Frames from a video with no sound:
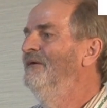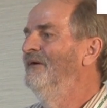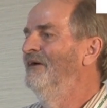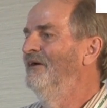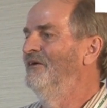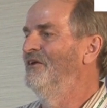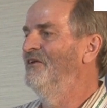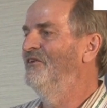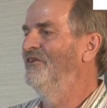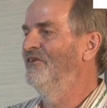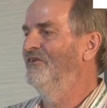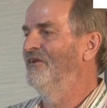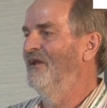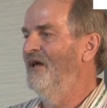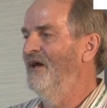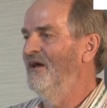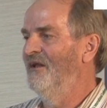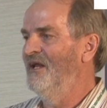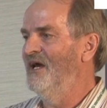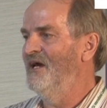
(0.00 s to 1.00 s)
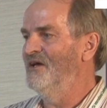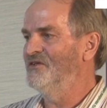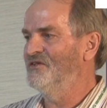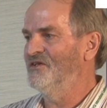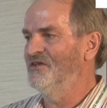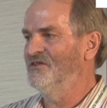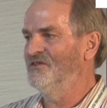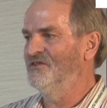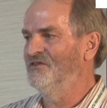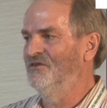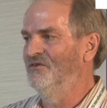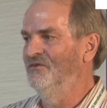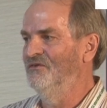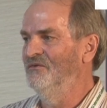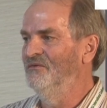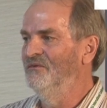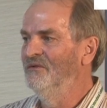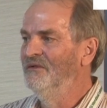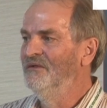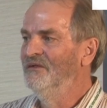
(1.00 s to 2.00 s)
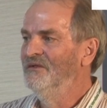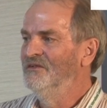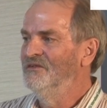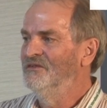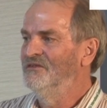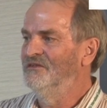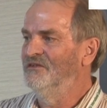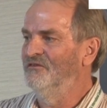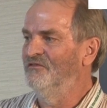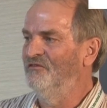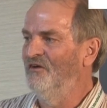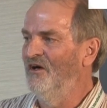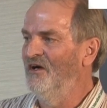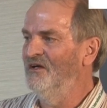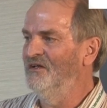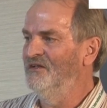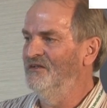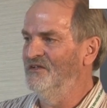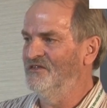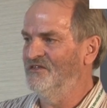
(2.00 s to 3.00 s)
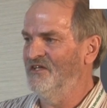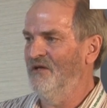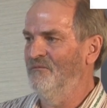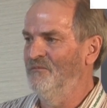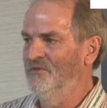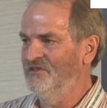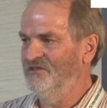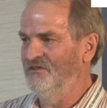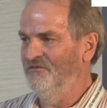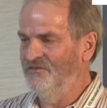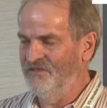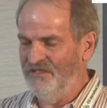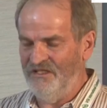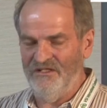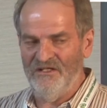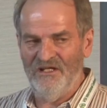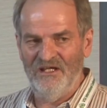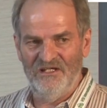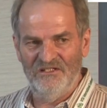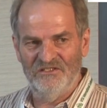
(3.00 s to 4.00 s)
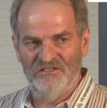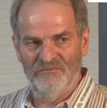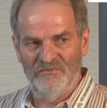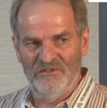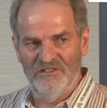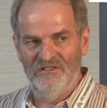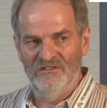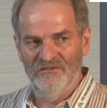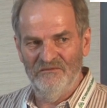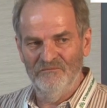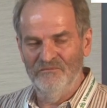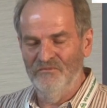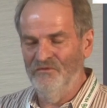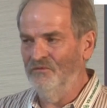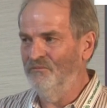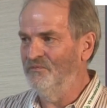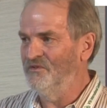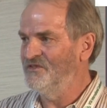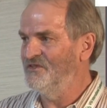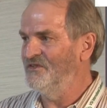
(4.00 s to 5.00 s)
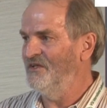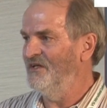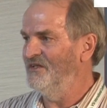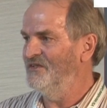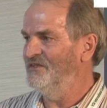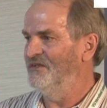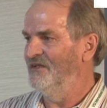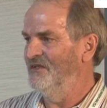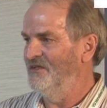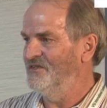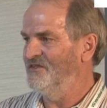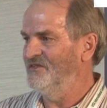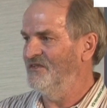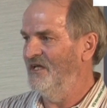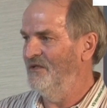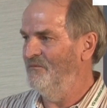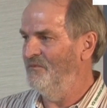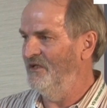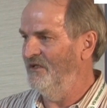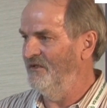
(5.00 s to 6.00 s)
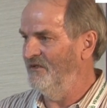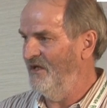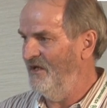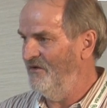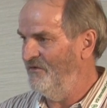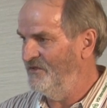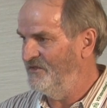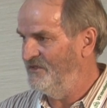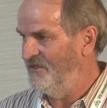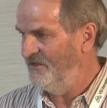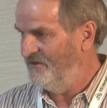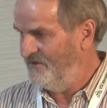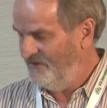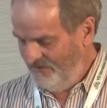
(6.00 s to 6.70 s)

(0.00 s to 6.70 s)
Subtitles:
And this allows us to define the segments of DNA to be more precisely and stably inherited